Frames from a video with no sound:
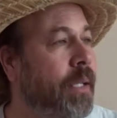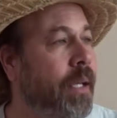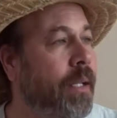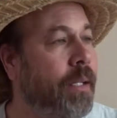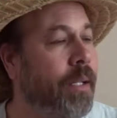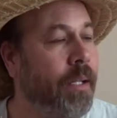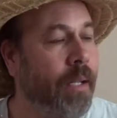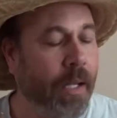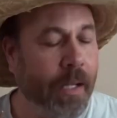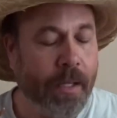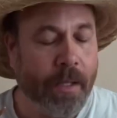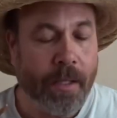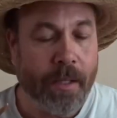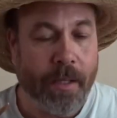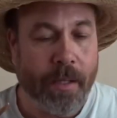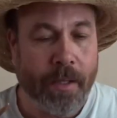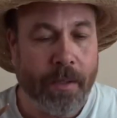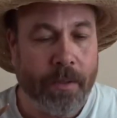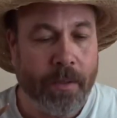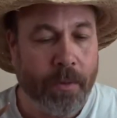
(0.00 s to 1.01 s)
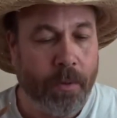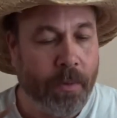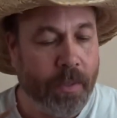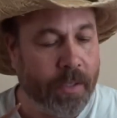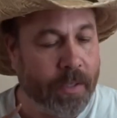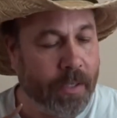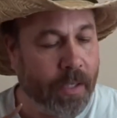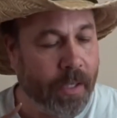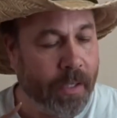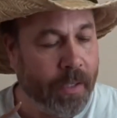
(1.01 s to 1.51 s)
And the neat thing too
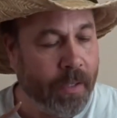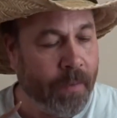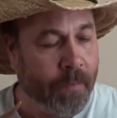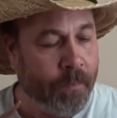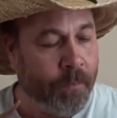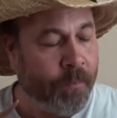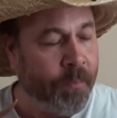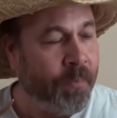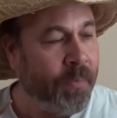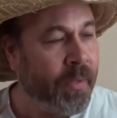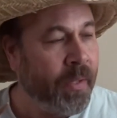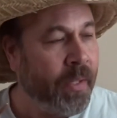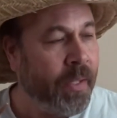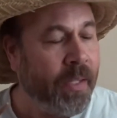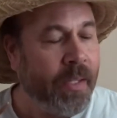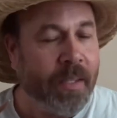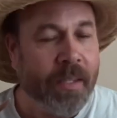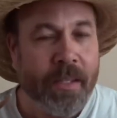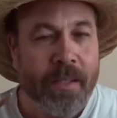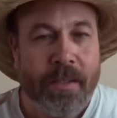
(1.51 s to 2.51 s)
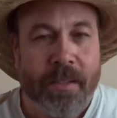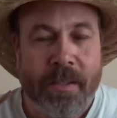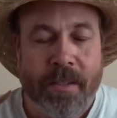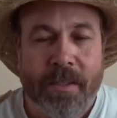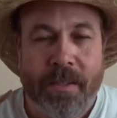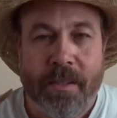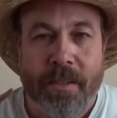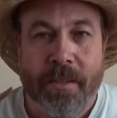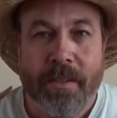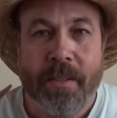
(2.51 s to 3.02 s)
is, like, this is
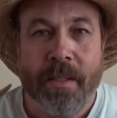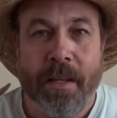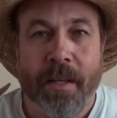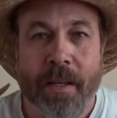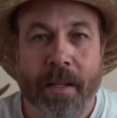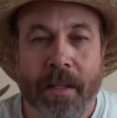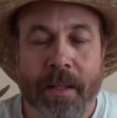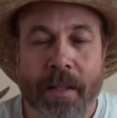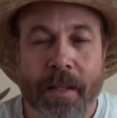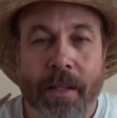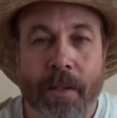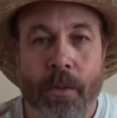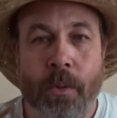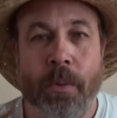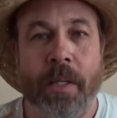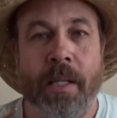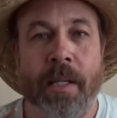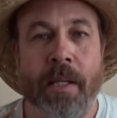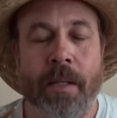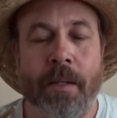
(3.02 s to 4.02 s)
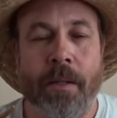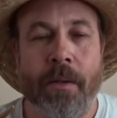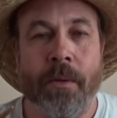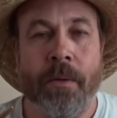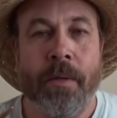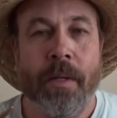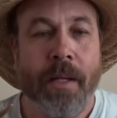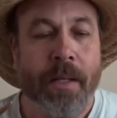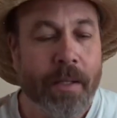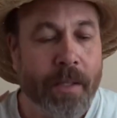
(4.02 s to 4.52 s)
just a little
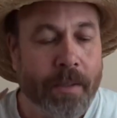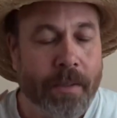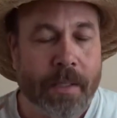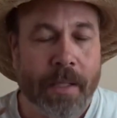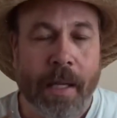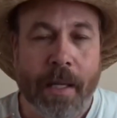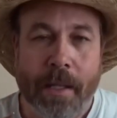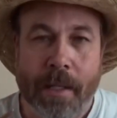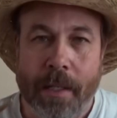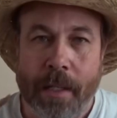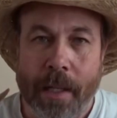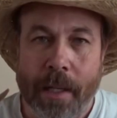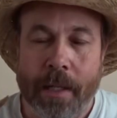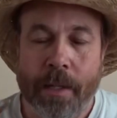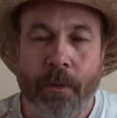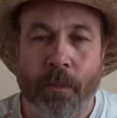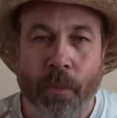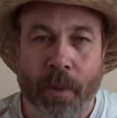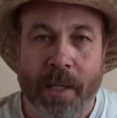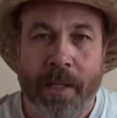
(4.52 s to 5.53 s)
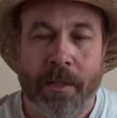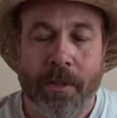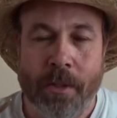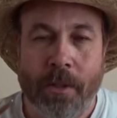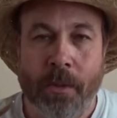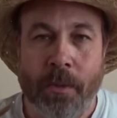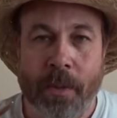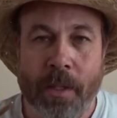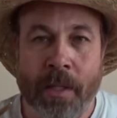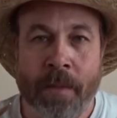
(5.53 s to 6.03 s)
antler, and it's got a lot of weight
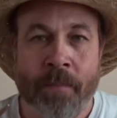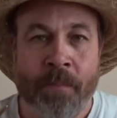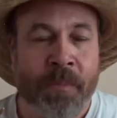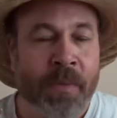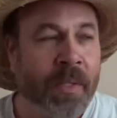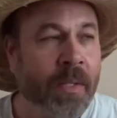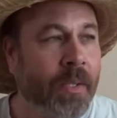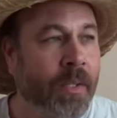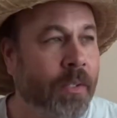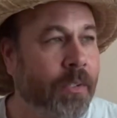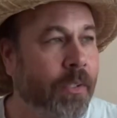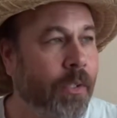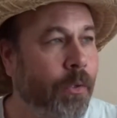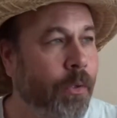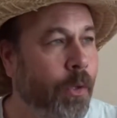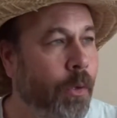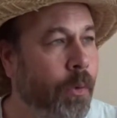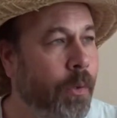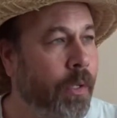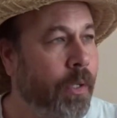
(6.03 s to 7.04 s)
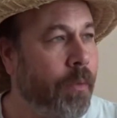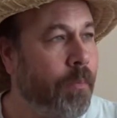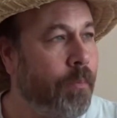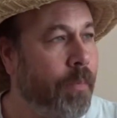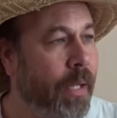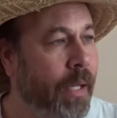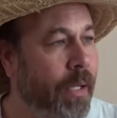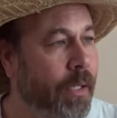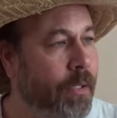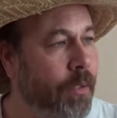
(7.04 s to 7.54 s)
to it. So you can
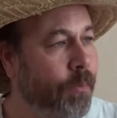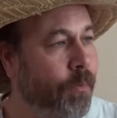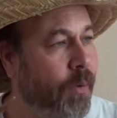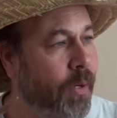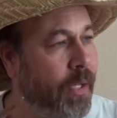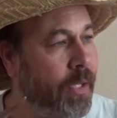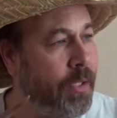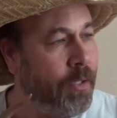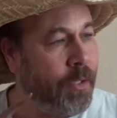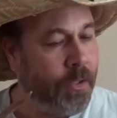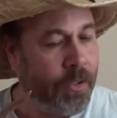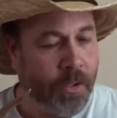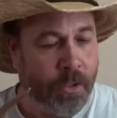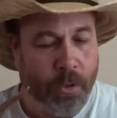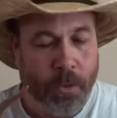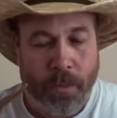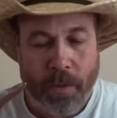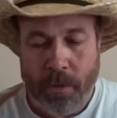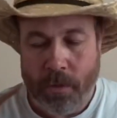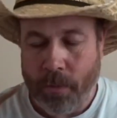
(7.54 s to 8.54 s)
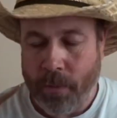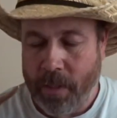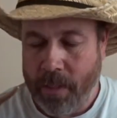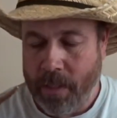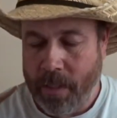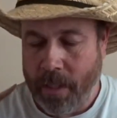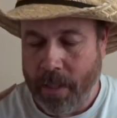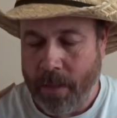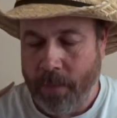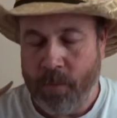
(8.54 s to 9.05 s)
imagine one 2 and 3
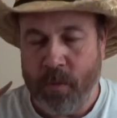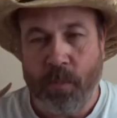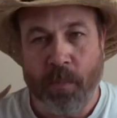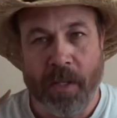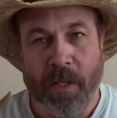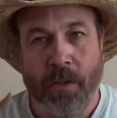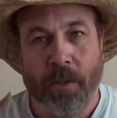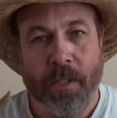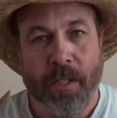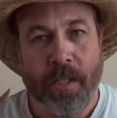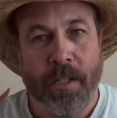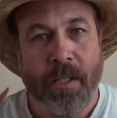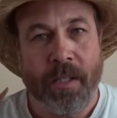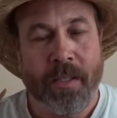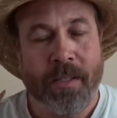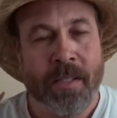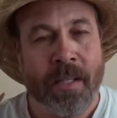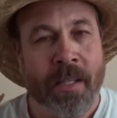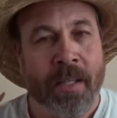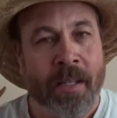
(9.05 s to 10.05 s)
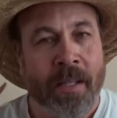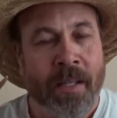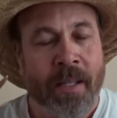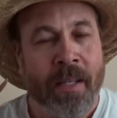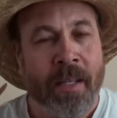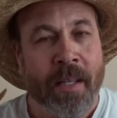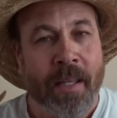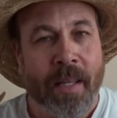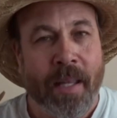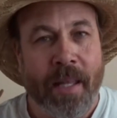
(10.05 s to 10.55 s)
times bigger than this,
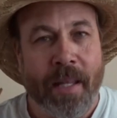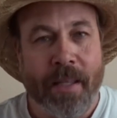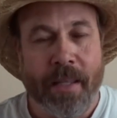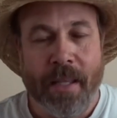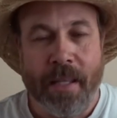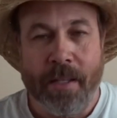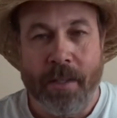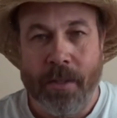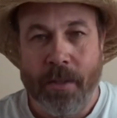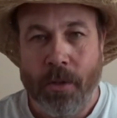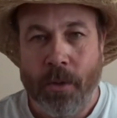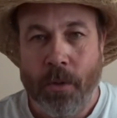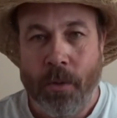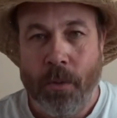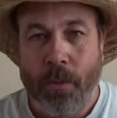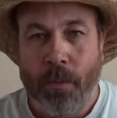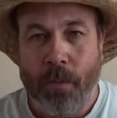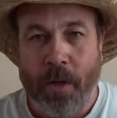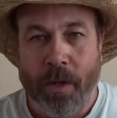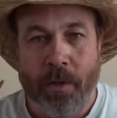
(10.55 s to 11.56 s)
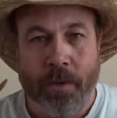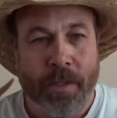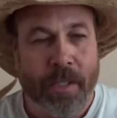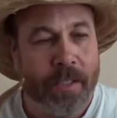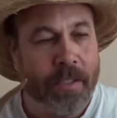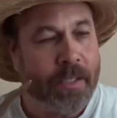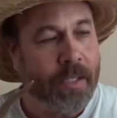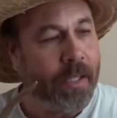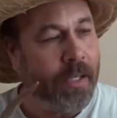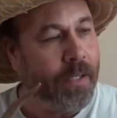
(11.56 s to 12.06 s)
and then one on
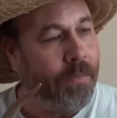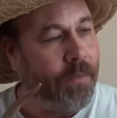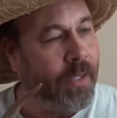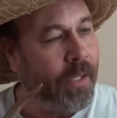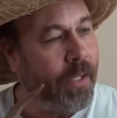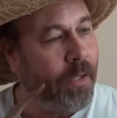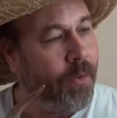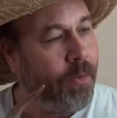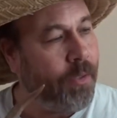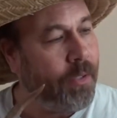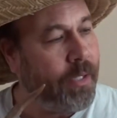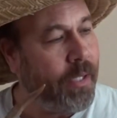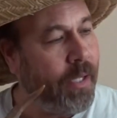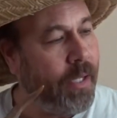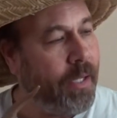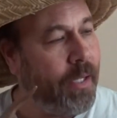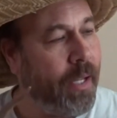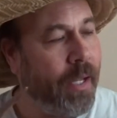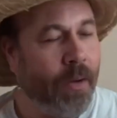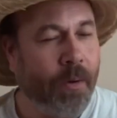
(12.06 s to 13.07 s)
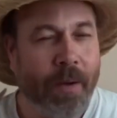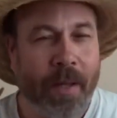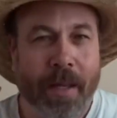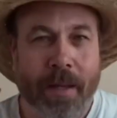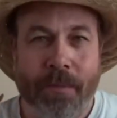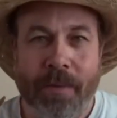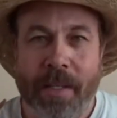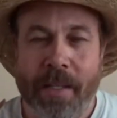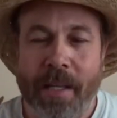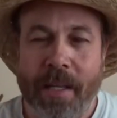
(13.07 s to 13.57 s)
each side of the elk's head, how
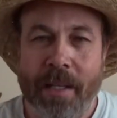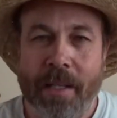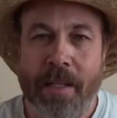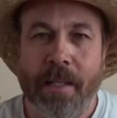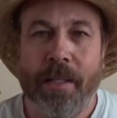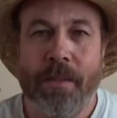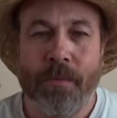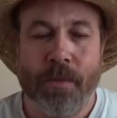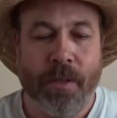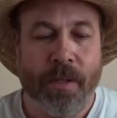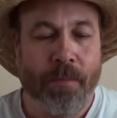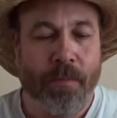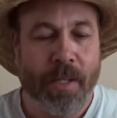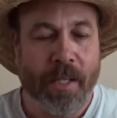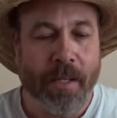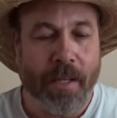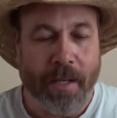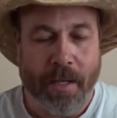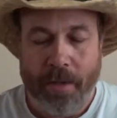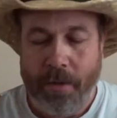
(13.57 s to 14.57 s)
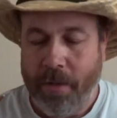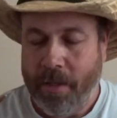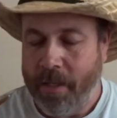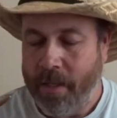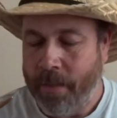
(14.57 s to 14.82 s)
heavy that is for him to carry.